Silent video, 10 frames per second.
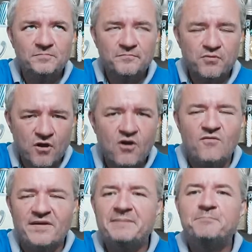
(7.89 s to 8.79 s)

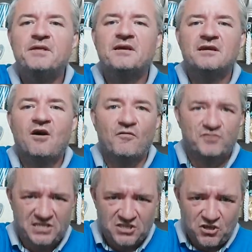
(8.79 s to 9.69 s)
Brewery,
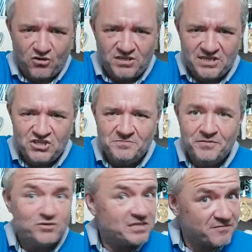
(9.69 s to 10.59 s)
obviously Scottish
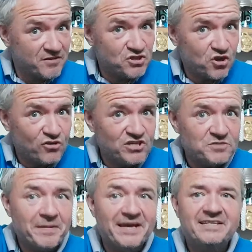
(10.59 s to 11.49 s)
because it's a Scottish
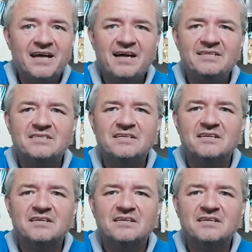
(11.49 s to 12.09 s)
beer night.